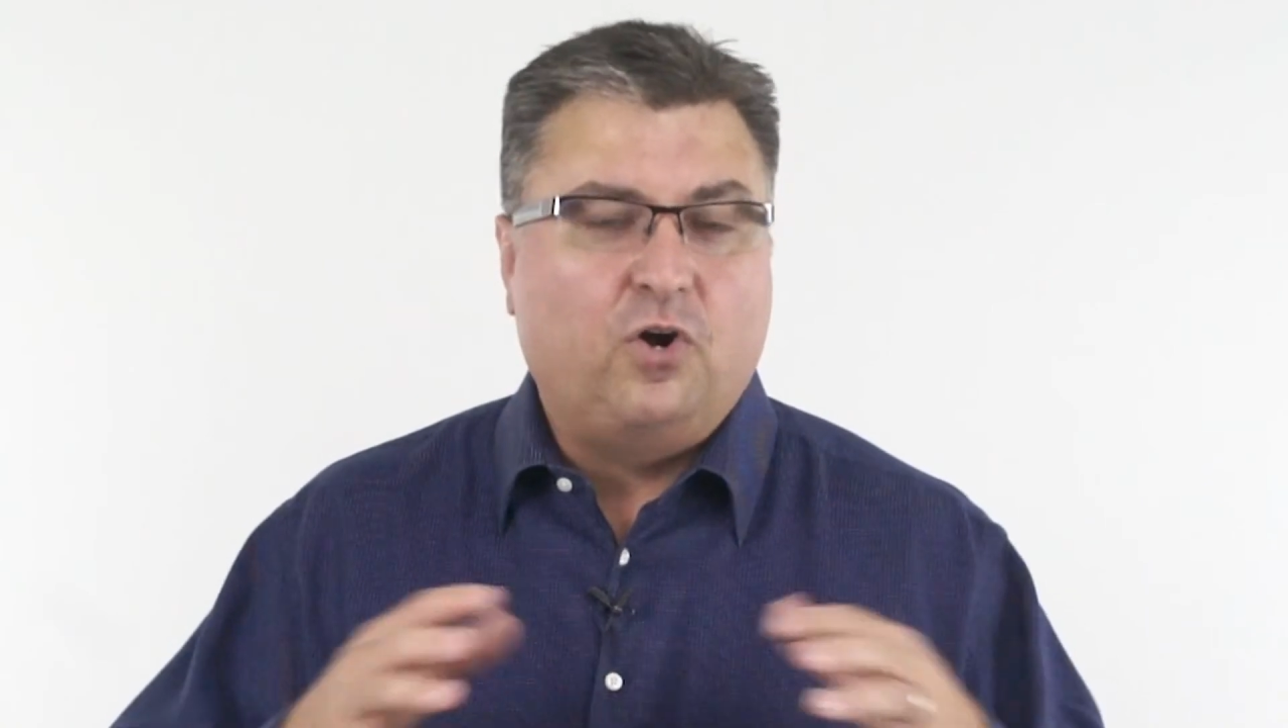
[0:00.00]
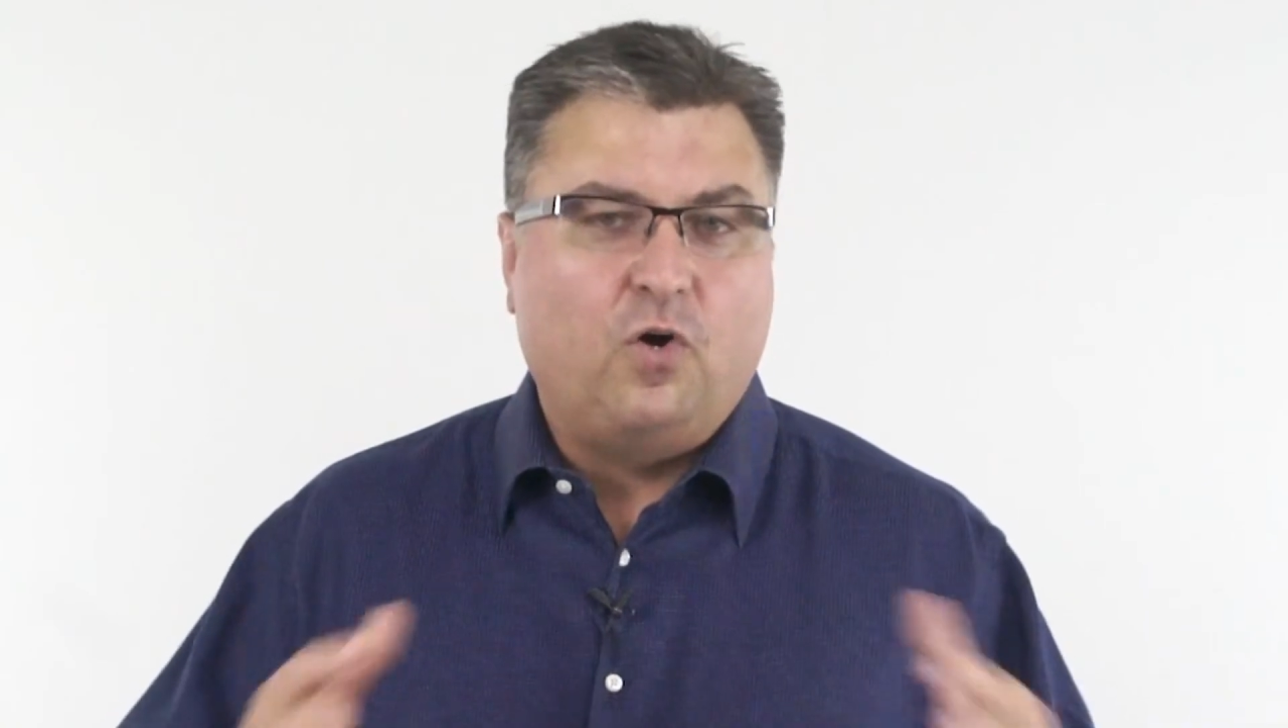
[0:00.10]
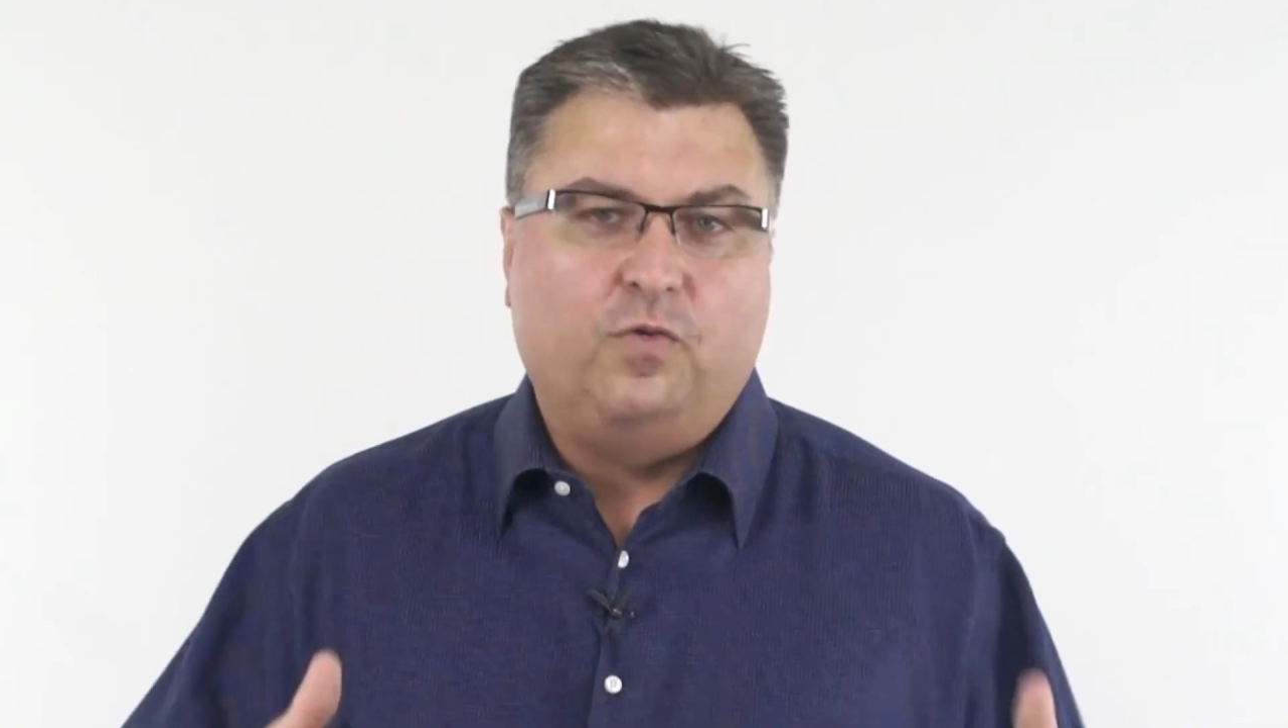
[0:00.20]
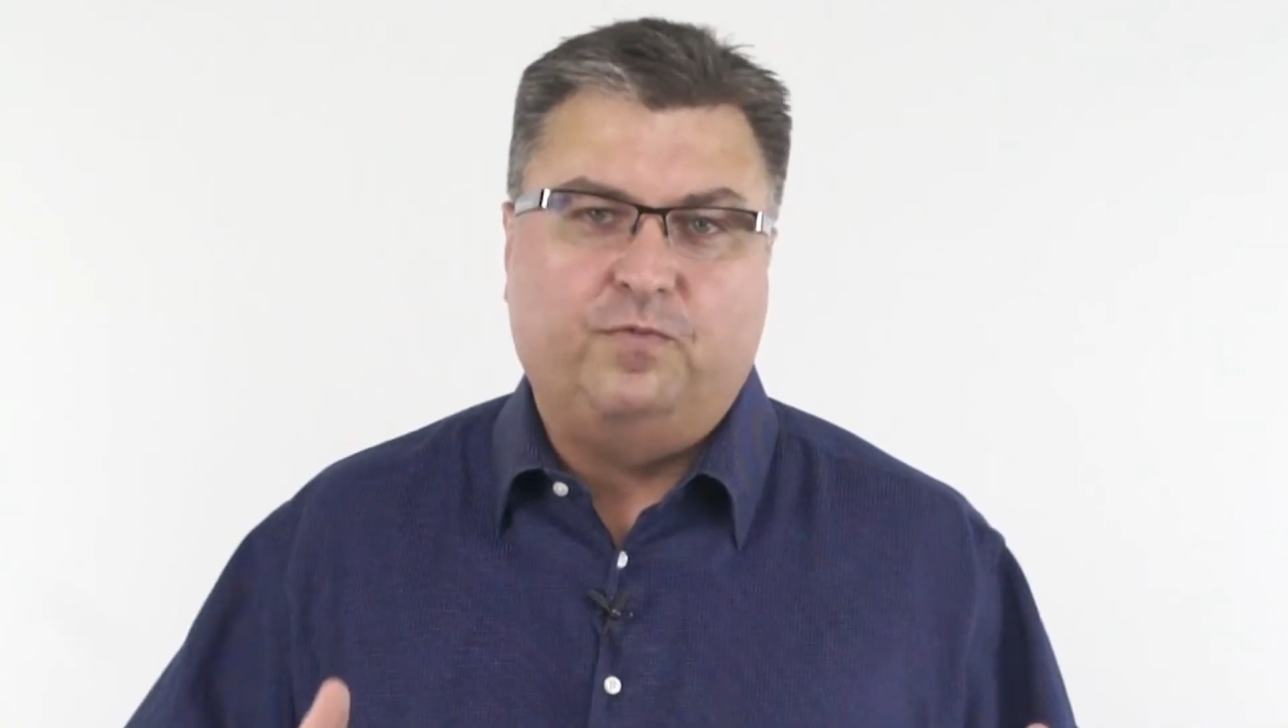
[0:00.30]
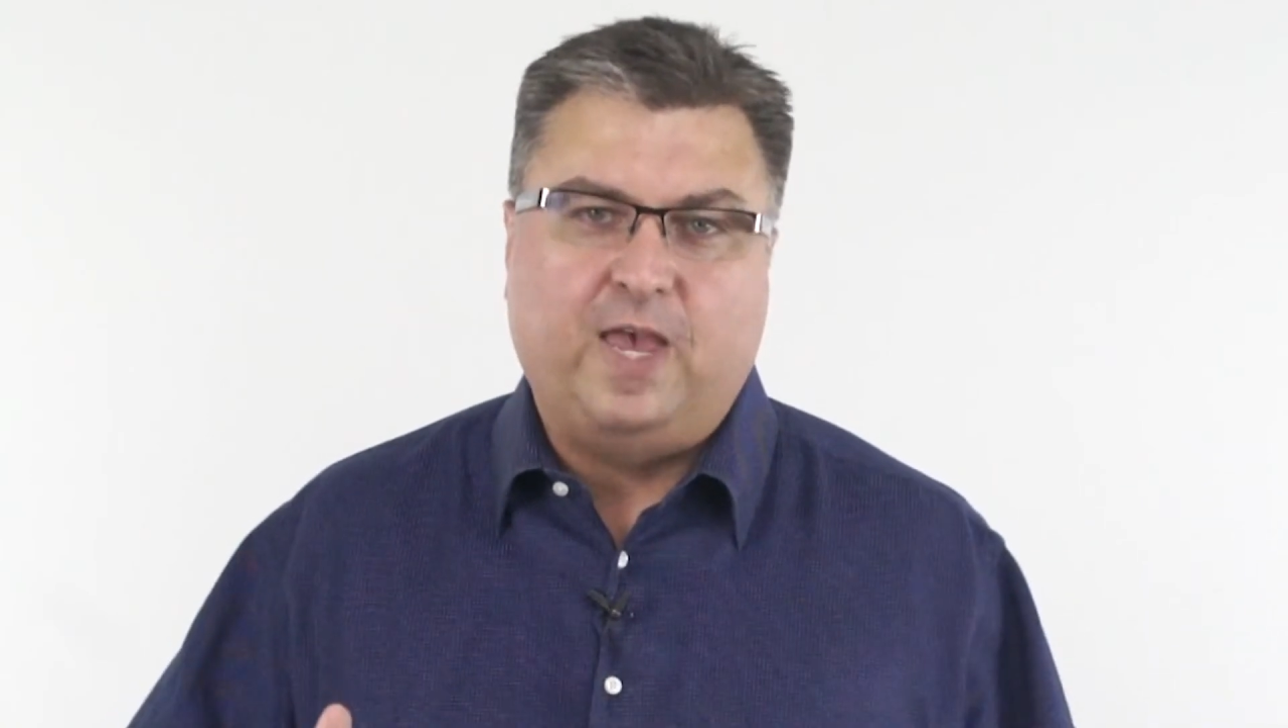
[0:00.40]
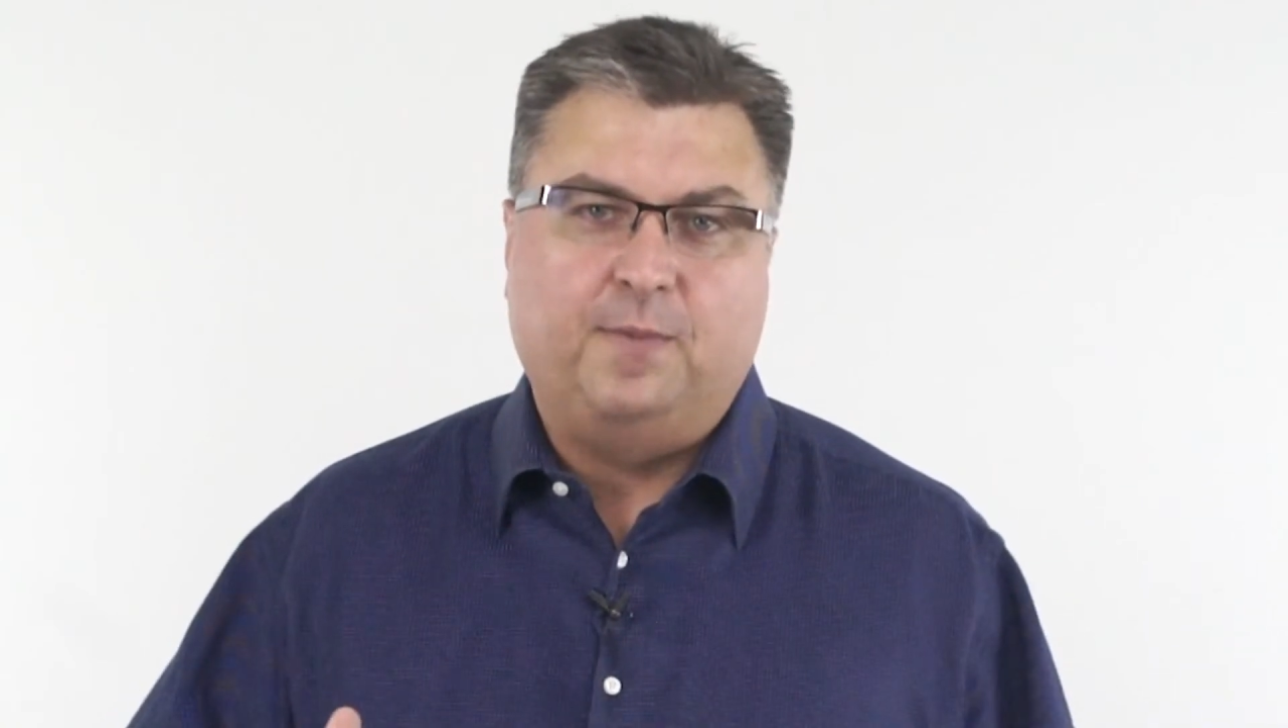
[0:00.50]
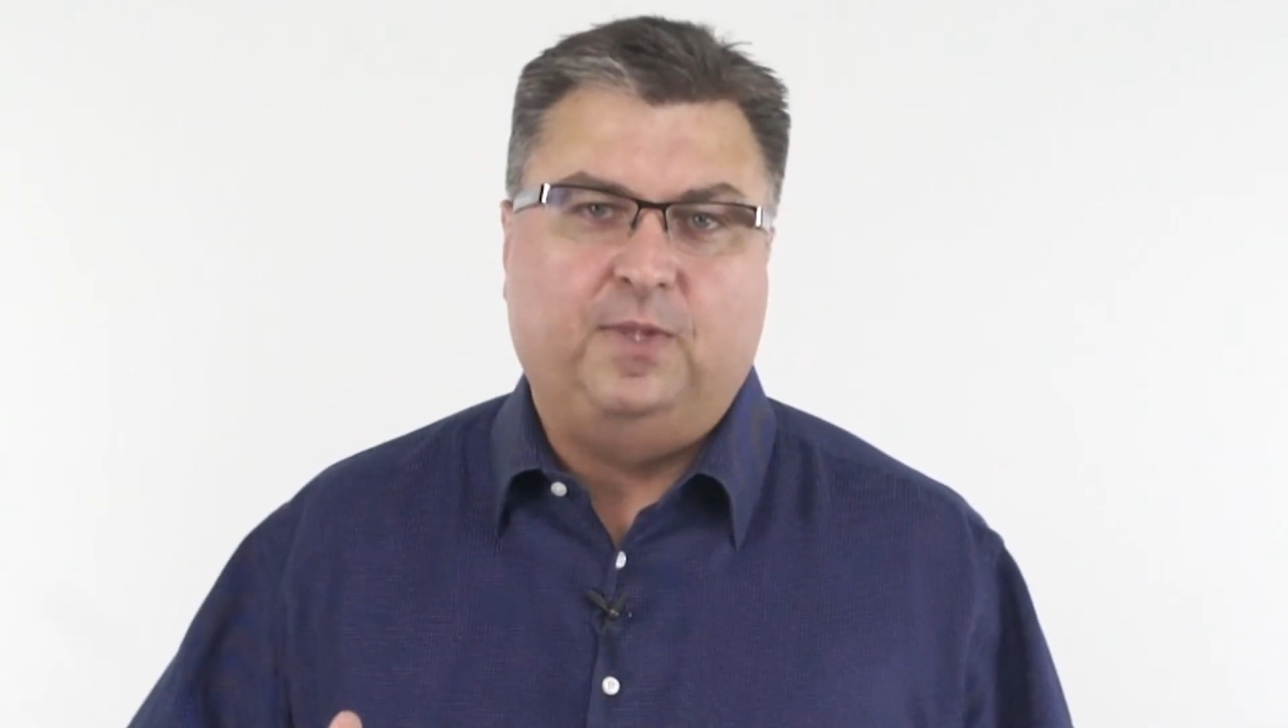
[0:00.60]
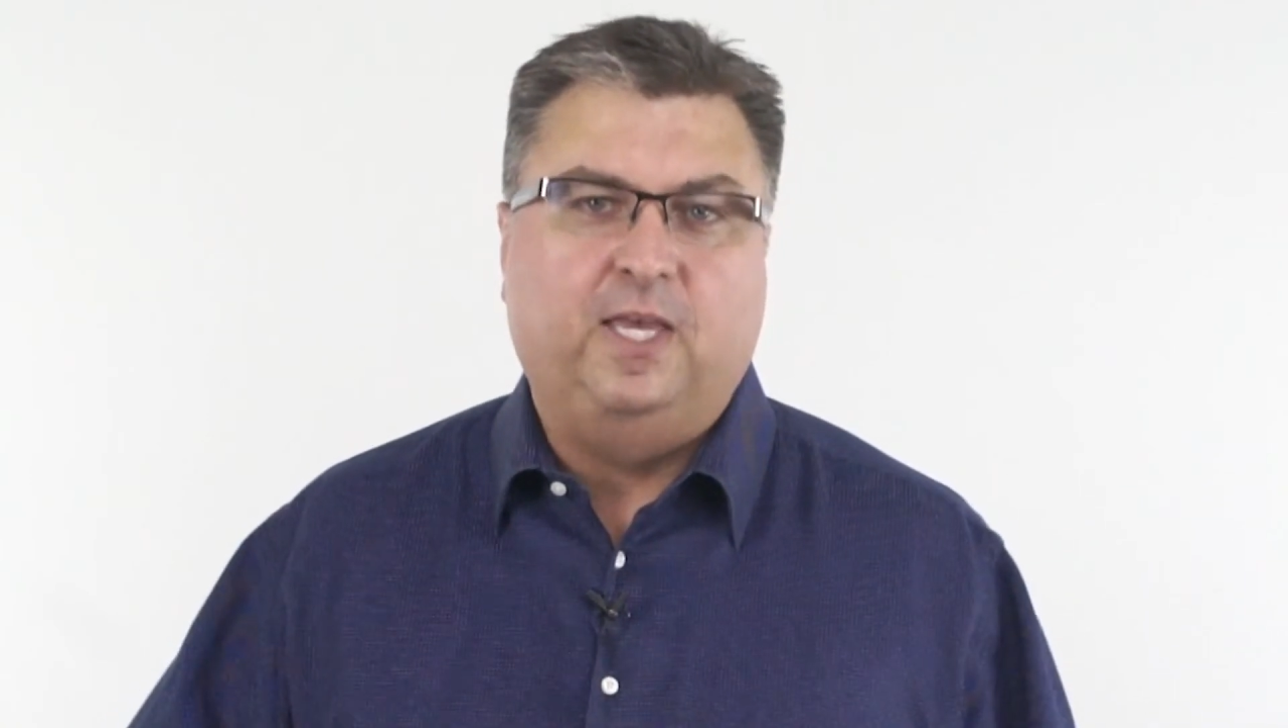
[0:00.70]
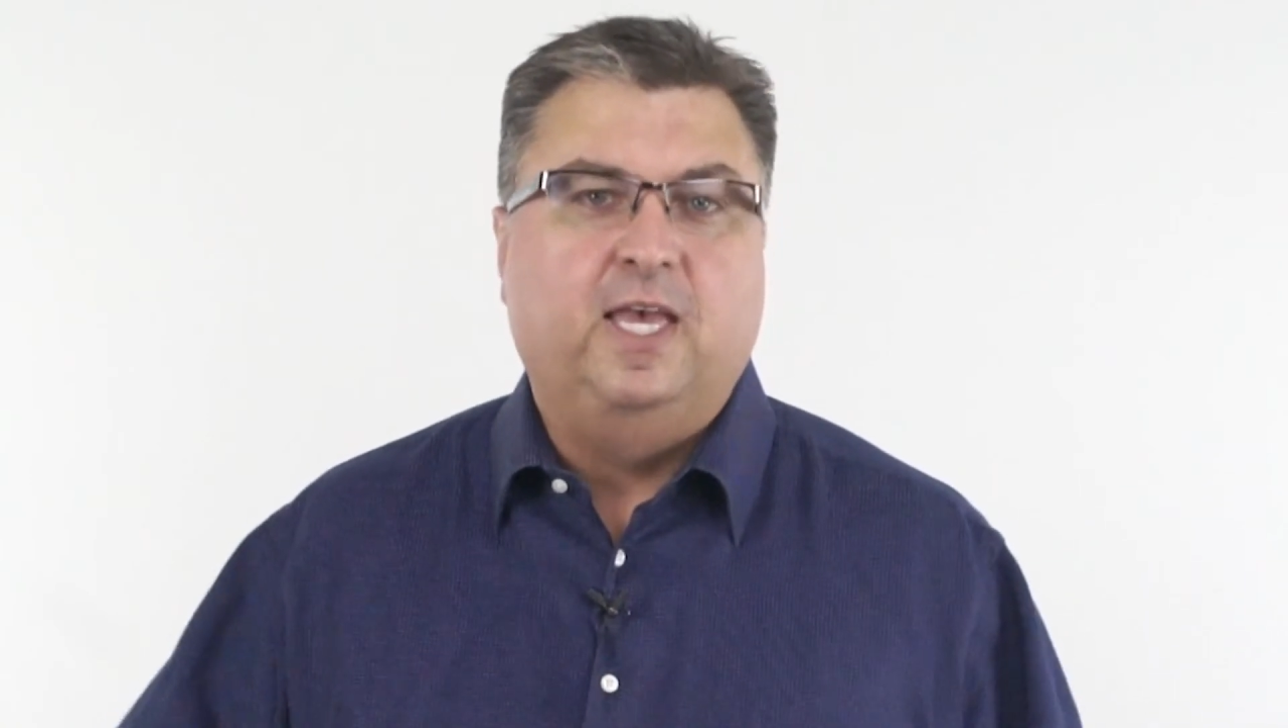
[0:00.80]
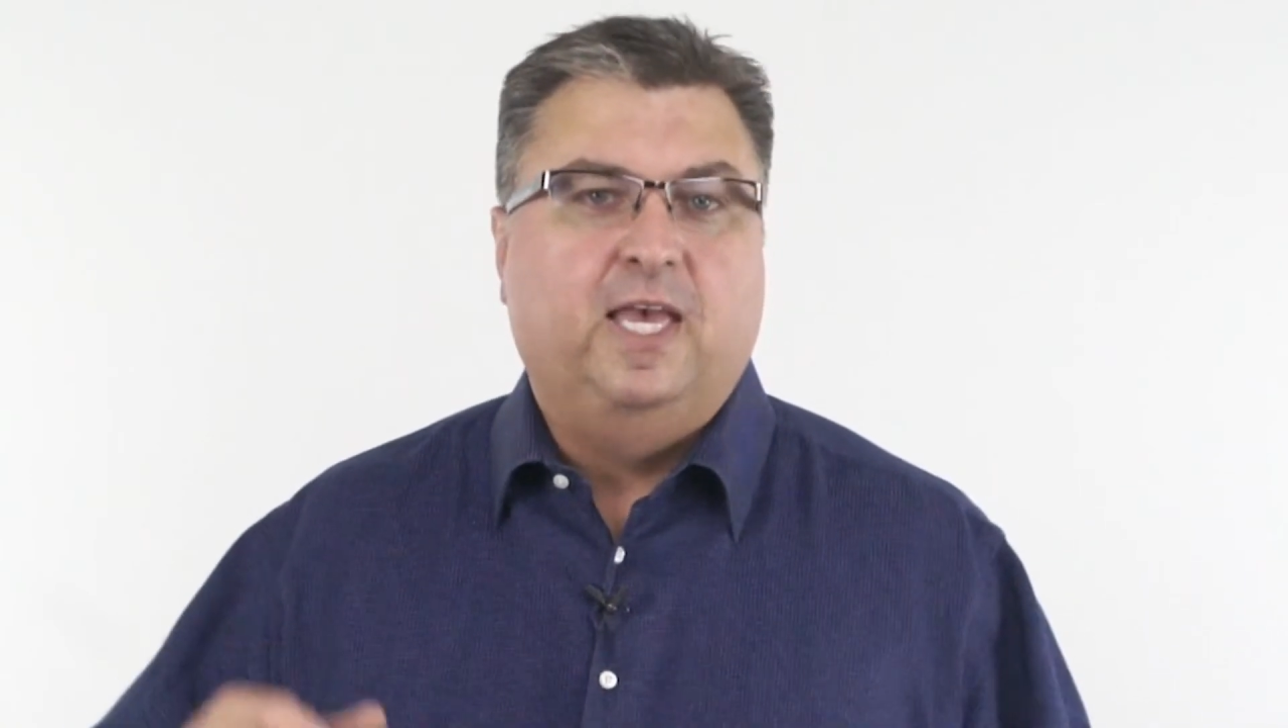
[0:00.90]
whole
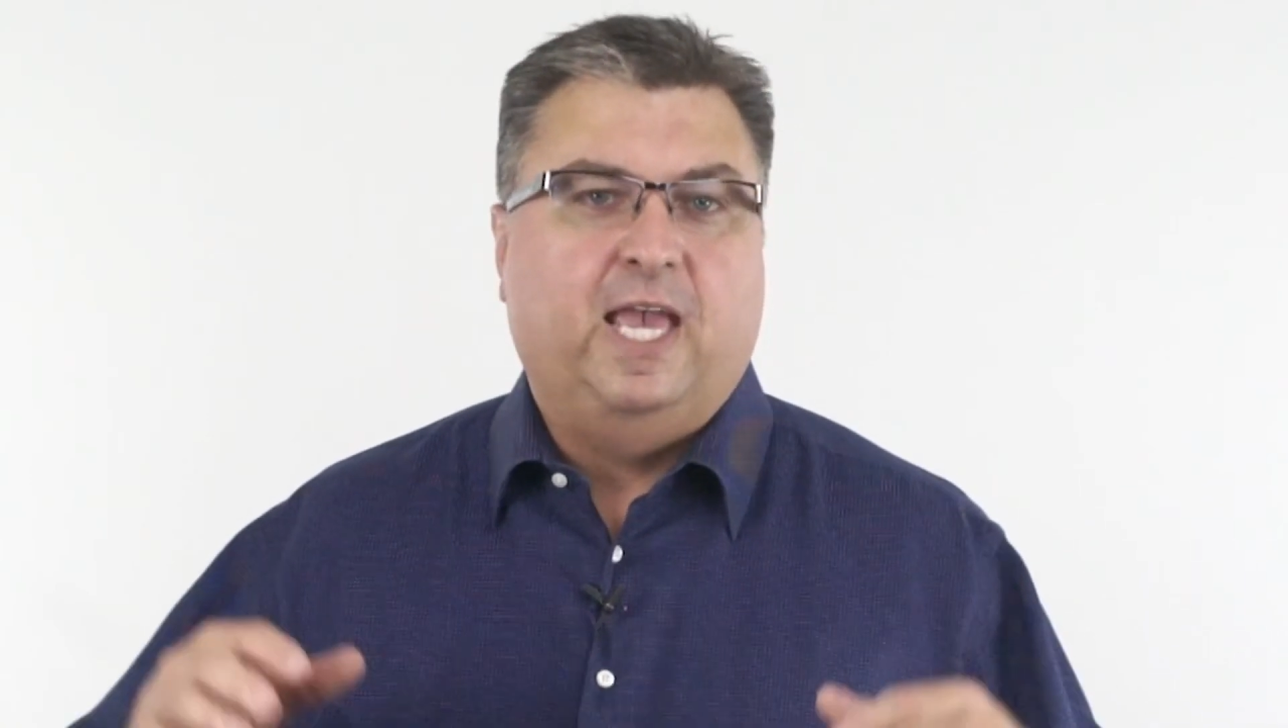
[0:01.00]
family